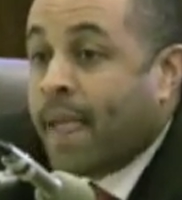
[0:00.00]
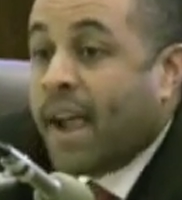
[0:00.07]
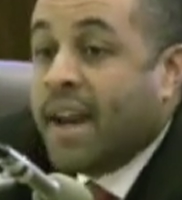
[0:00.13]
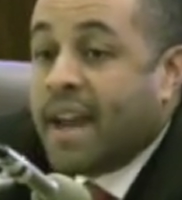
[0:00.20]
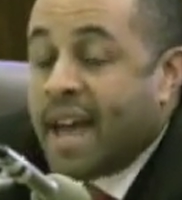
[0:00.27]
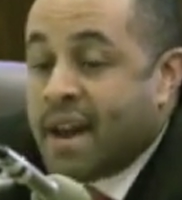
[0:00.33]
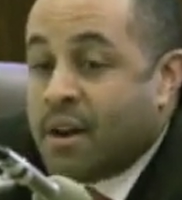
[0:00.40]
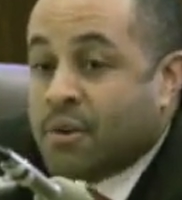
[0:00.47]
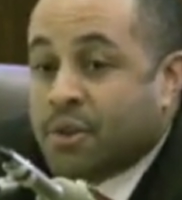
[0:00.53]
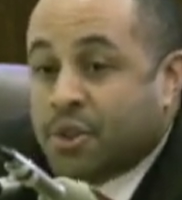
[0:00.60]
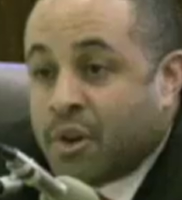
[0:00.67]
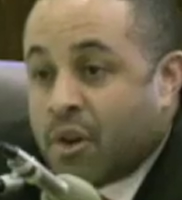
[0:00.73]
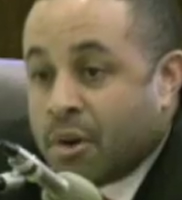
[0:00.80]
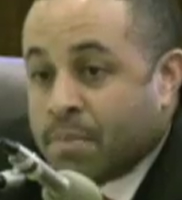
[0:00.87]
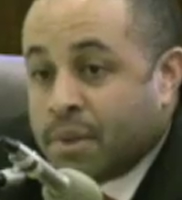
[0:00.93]
and Al
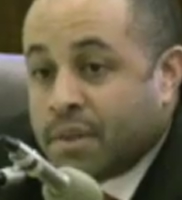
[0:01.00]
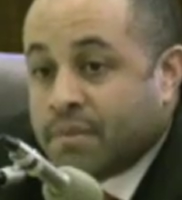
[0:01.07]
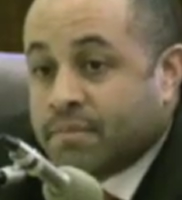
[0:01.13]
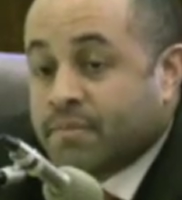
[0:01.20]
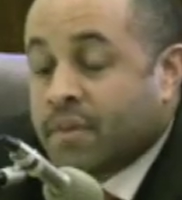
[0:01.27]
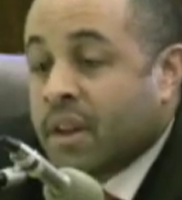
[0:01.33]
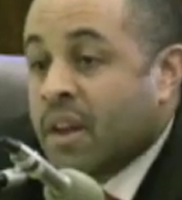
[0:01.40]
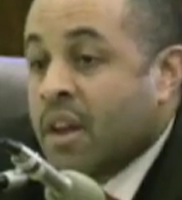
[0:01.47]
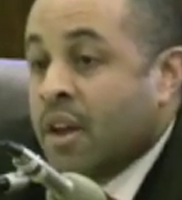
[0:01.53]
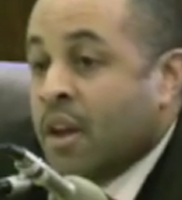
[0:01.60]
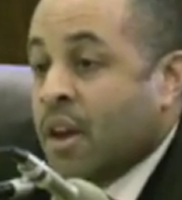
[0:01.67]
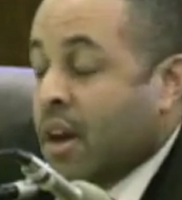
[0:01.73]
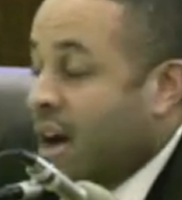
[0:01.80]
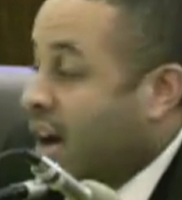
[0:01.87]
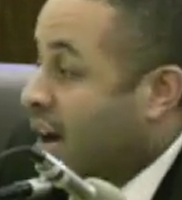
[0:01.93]

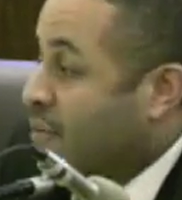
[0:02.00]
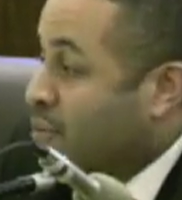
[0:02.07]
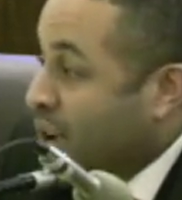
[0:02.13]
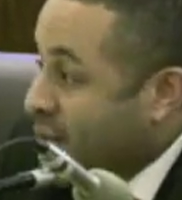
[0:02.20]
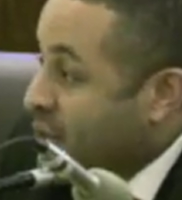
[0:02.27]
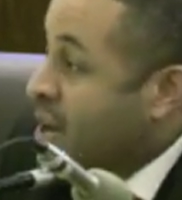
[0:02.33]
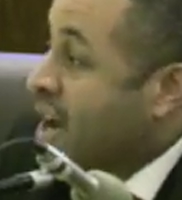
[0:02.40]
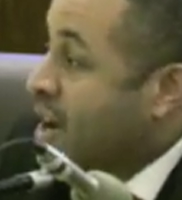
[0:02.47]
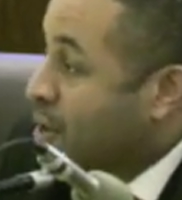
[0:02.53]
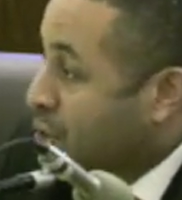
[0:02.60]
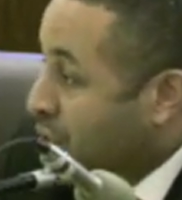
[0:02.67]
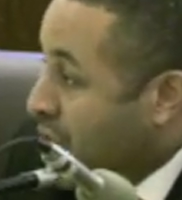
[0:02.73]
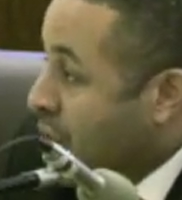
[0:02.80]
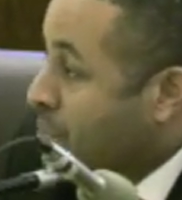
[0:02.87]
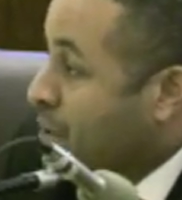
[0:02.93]
Sharpton, Reverend Al
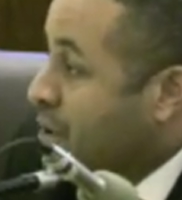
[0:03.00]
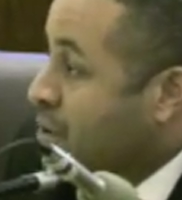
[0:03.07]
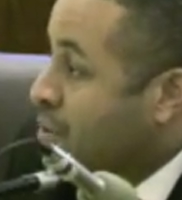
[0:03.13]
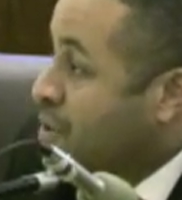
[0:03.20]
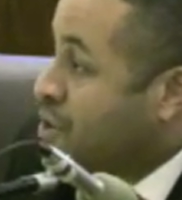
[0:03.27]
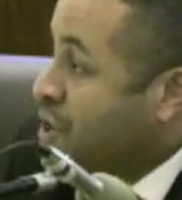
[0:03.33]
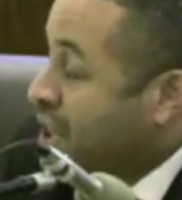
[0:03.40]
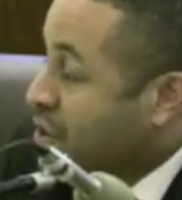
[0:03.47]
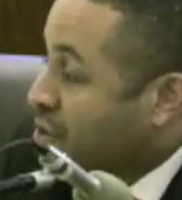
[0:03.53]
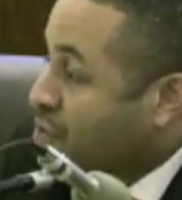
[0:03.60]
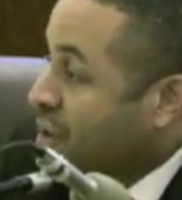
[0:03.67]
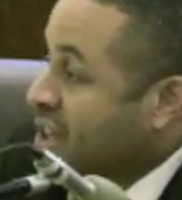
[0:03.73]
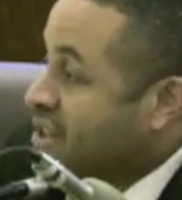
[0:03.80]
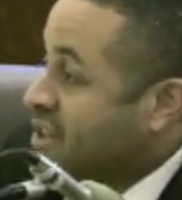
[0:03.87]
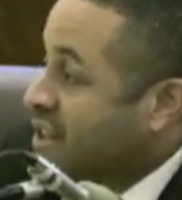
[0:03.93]
Sharpton, who has just
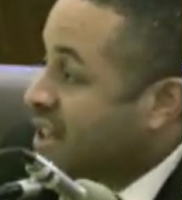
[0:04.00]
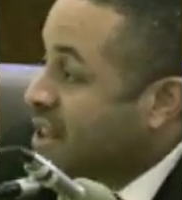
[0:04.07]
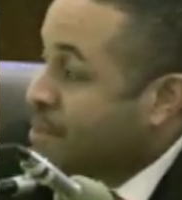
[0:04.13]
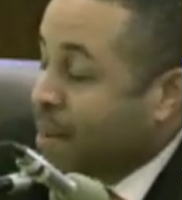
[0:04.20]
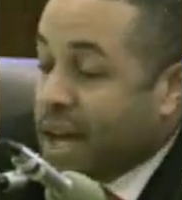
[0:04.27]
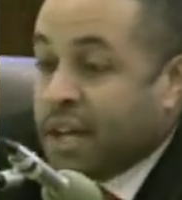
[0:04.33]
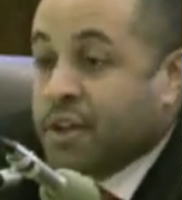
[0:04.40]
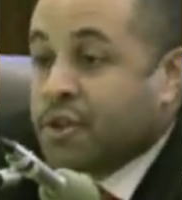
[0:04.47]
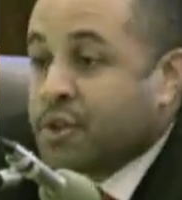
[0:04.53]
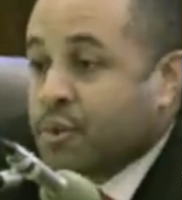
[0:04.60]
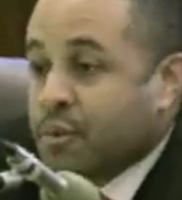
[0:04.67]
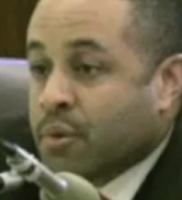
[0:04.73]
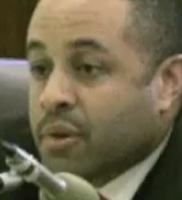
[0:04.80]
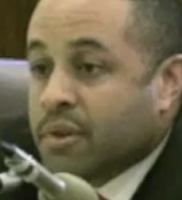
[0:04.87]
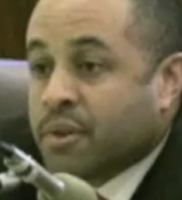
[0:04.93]
recently made a
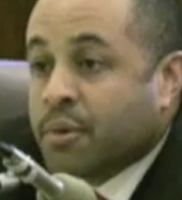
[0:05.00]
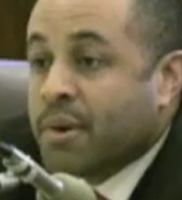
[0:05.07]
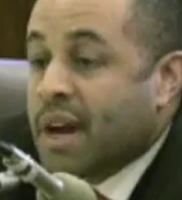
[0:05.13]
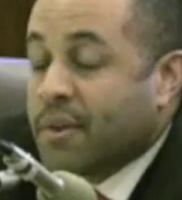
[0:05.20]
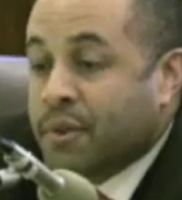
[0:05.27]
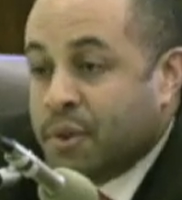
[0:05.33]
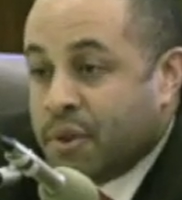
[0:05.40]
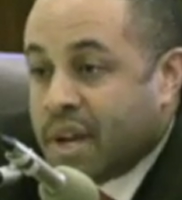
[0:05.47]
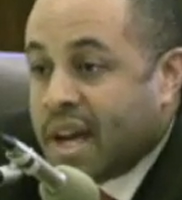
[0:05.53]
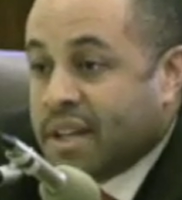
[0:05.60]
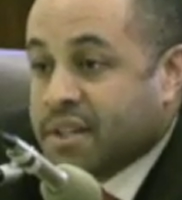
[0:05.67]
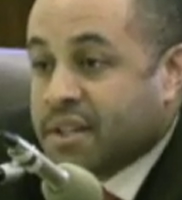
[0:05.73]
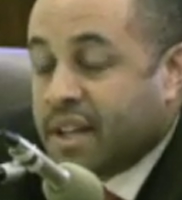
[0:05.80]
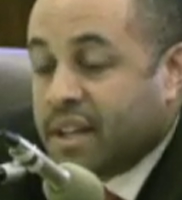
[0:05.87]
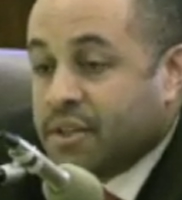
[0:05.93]
tour throughout the
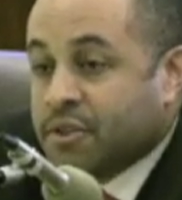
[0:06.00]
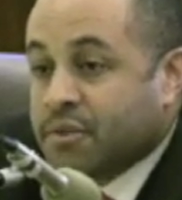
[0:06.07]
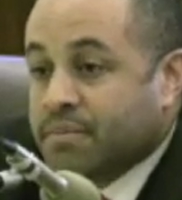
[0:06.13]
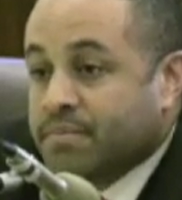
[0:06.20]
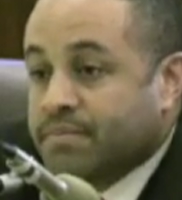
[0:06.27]
United States.